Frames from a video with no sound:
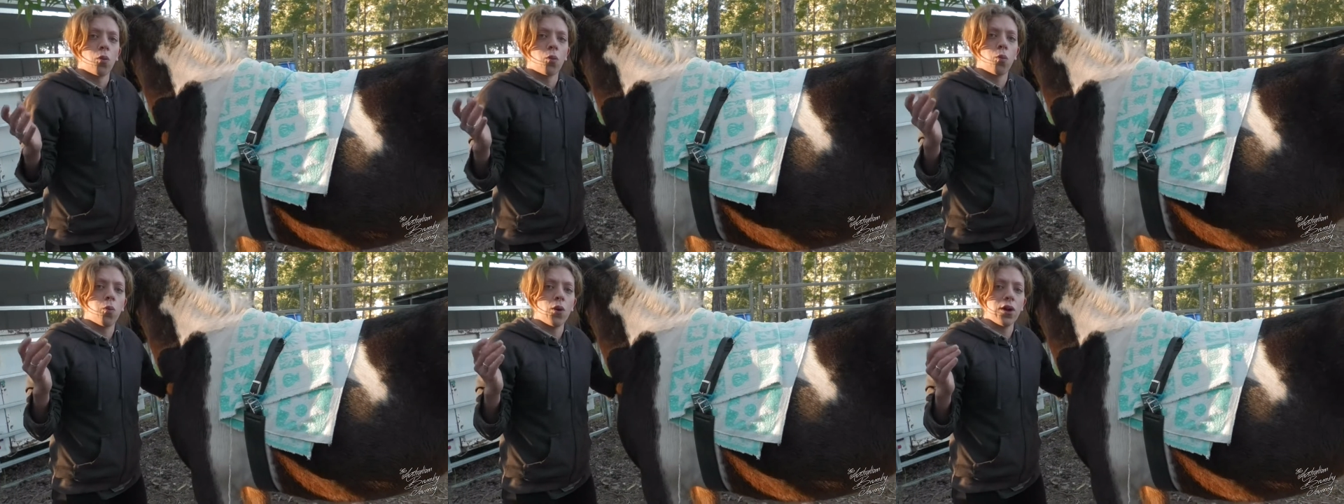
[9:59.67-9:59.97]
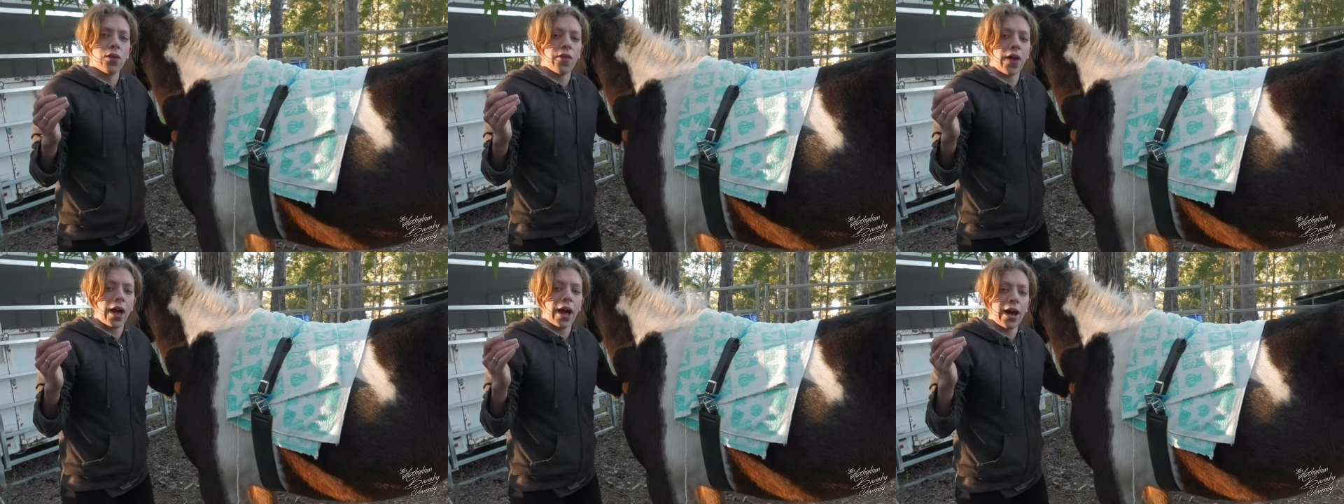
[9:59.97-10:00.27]

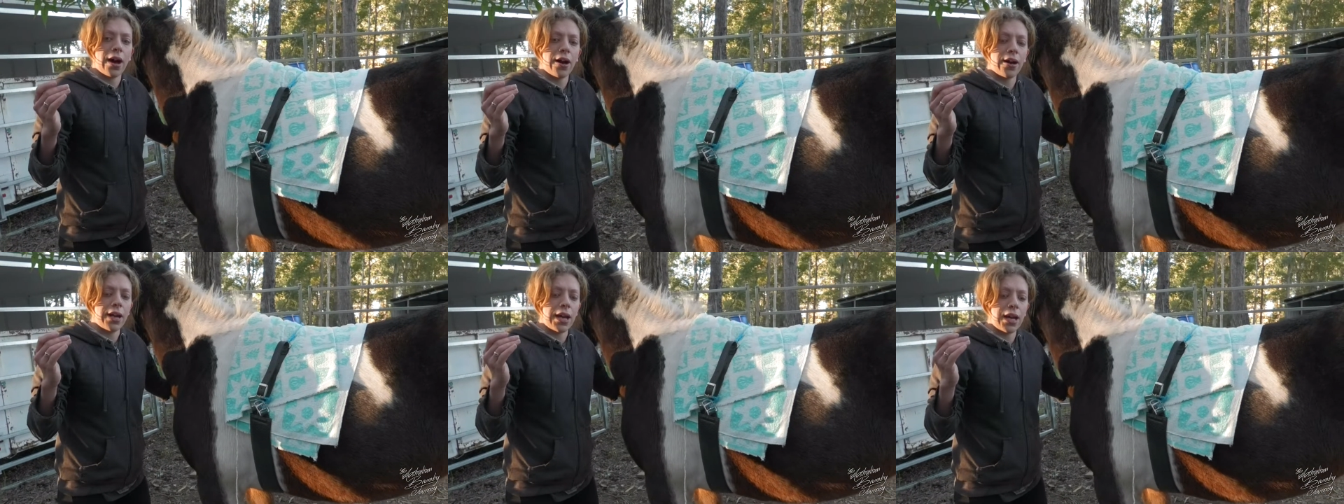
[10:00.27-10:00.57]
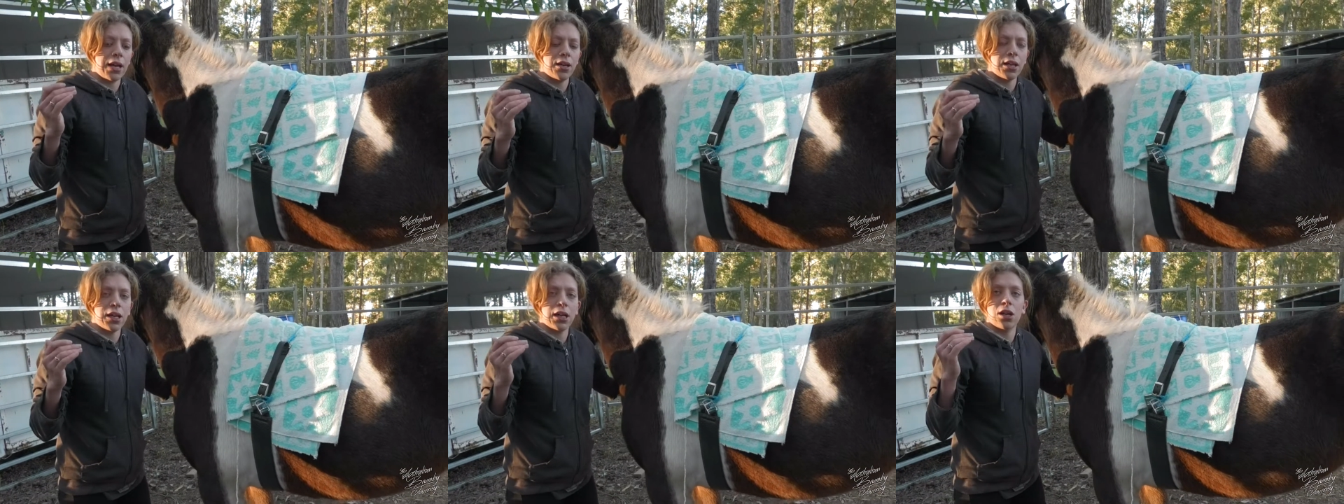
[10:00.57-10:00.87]
without
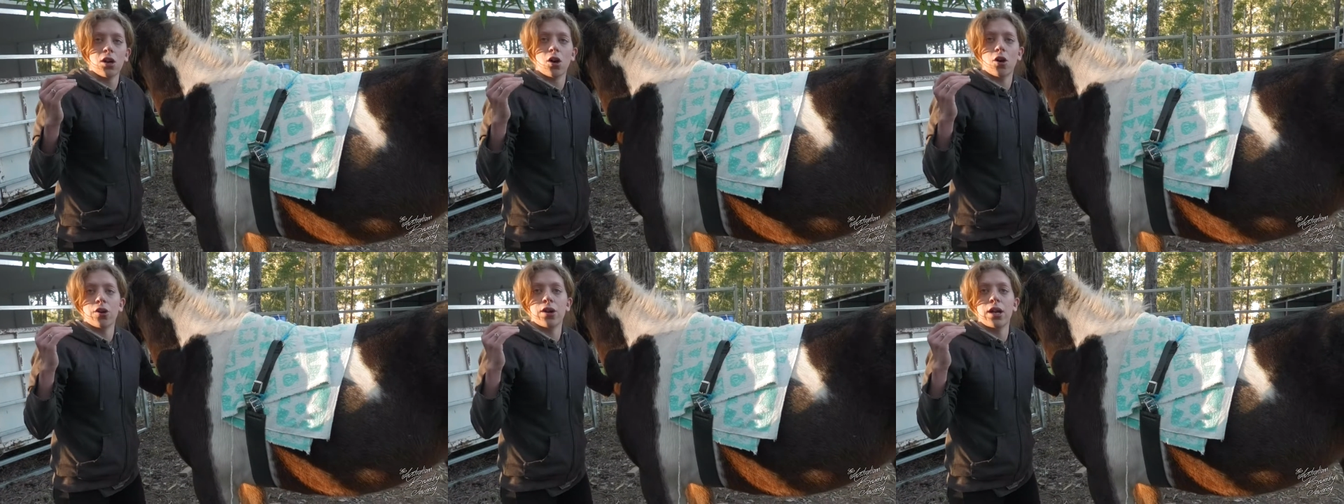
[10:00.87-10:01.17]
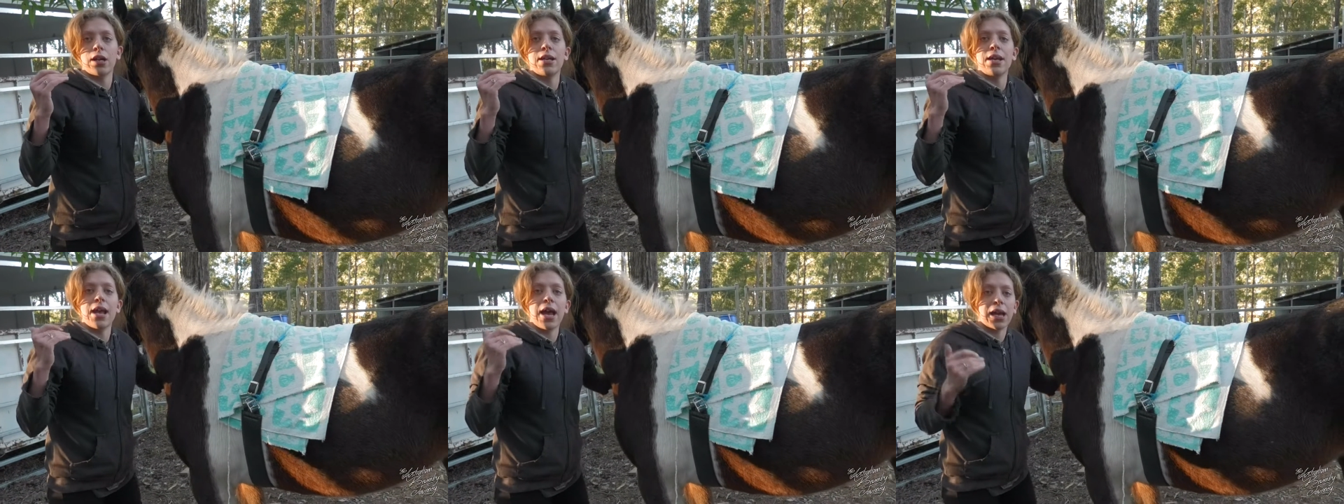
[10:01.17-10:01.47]
ending it on a
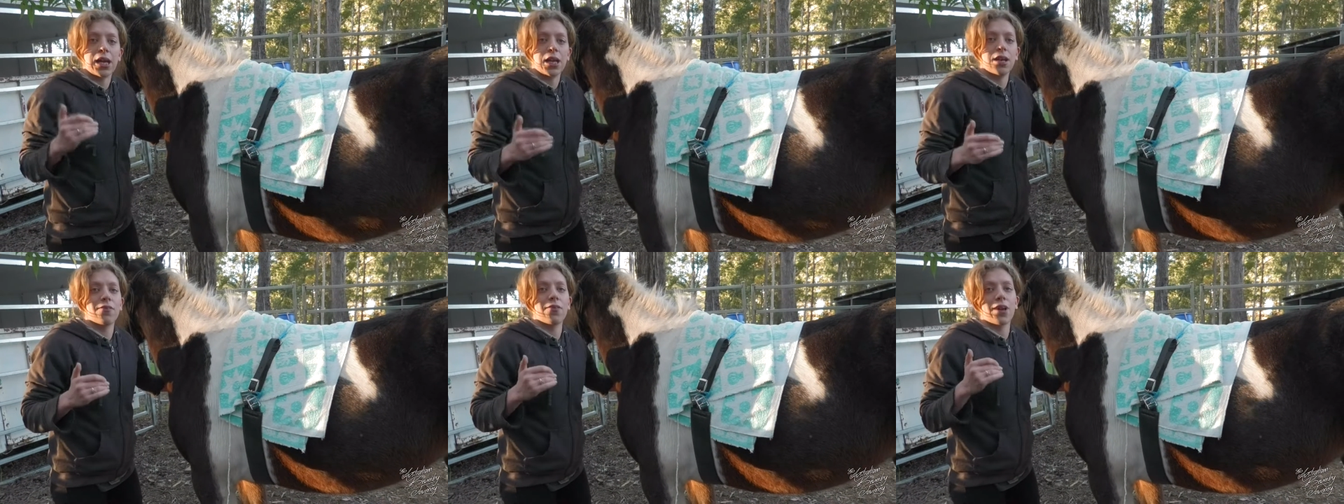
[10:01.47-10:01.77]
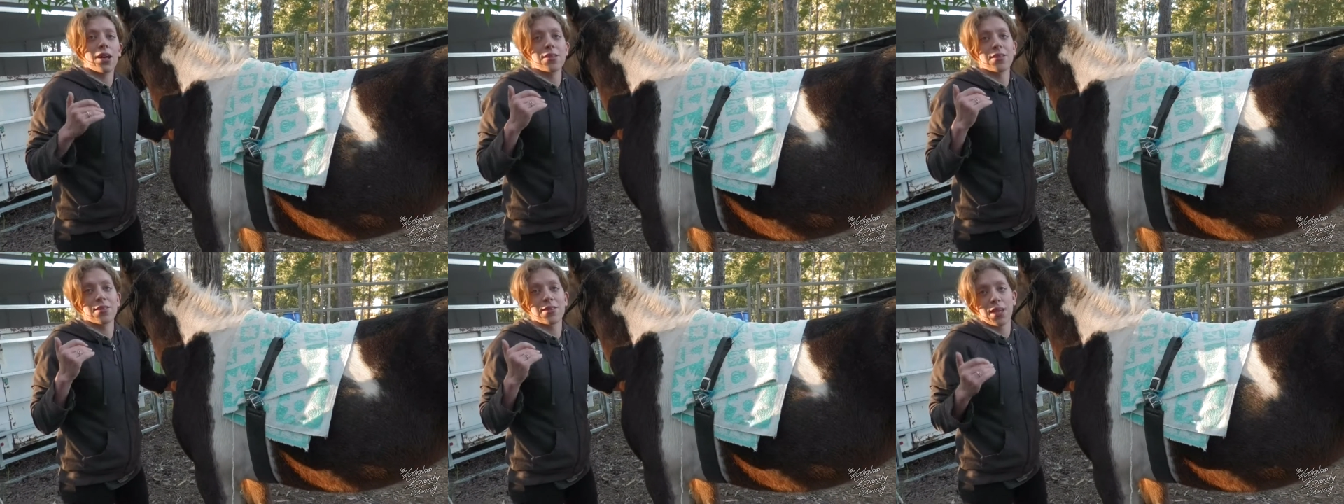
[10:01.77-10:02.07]
negative
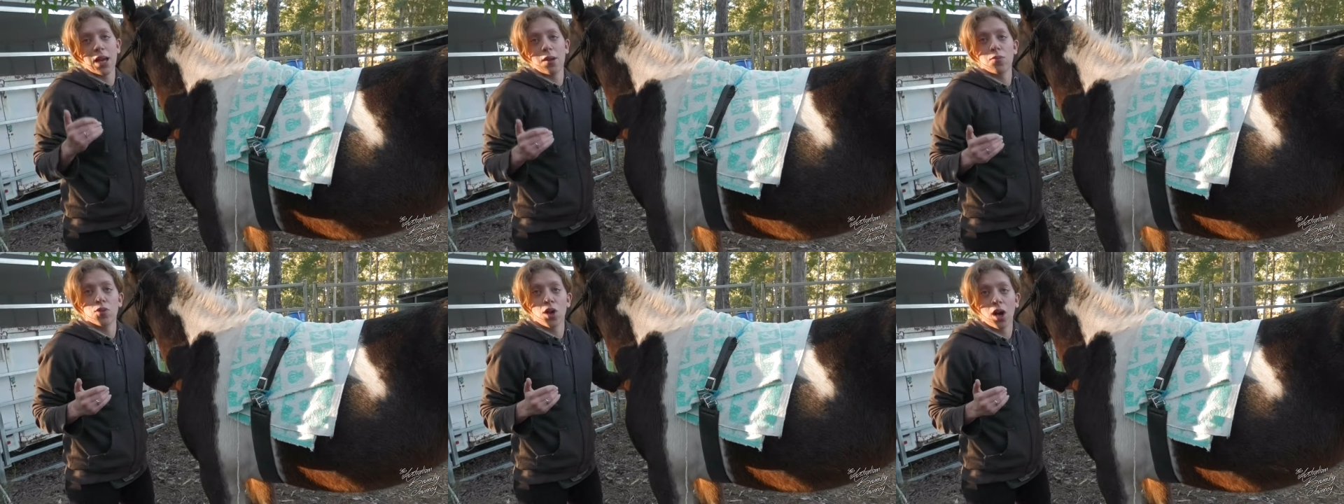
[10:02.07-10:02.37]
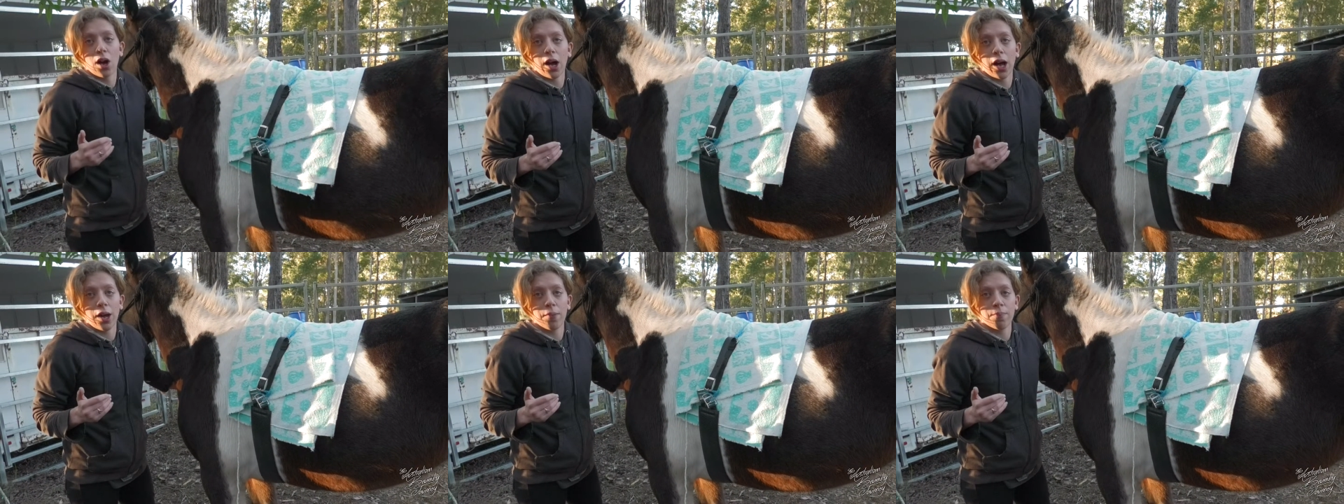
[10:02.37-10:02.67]
at the same
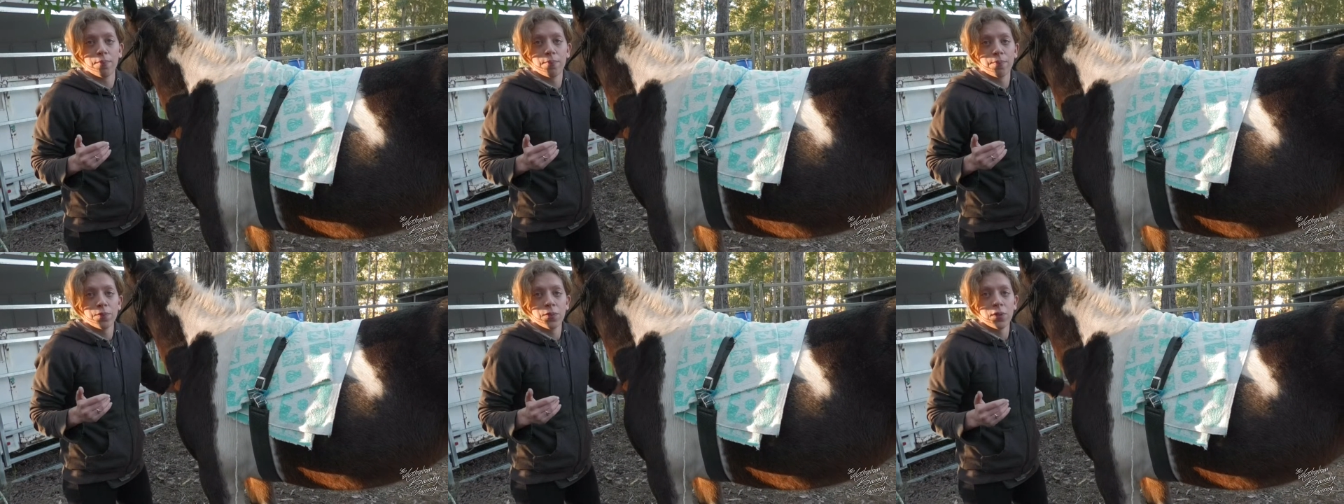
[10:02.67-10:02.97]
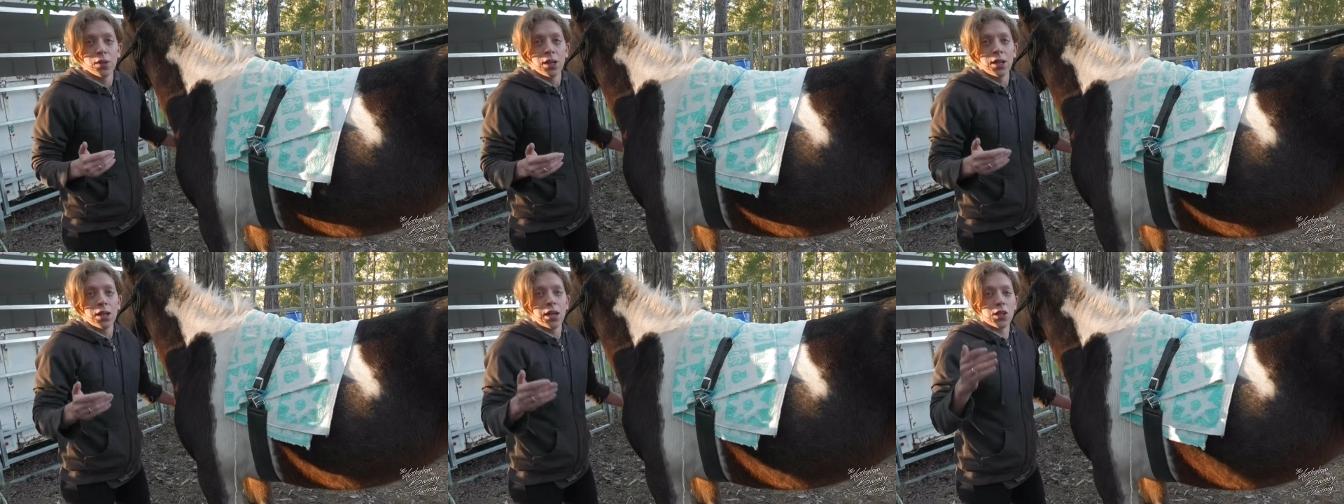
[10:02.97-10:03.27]
time.
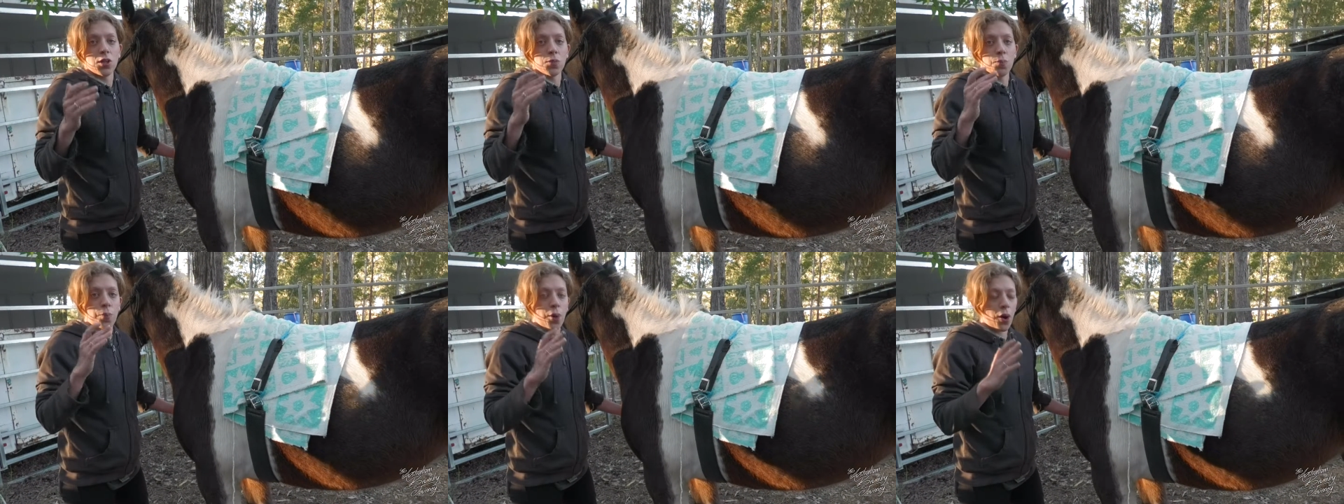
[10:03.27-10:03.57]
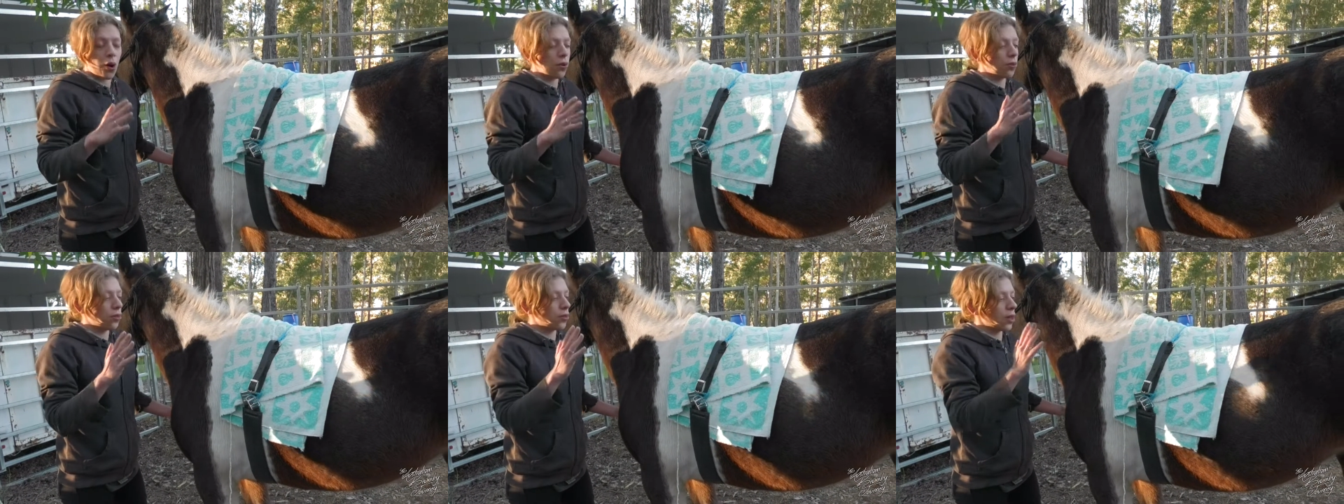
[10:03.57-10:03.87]
It's
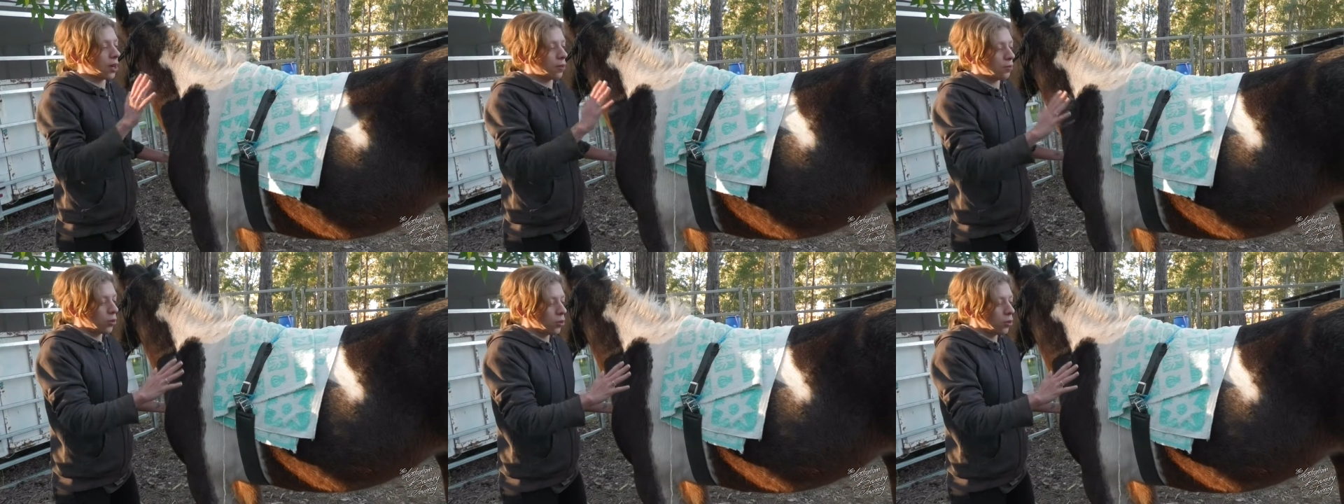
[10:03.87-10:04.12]
both that I'm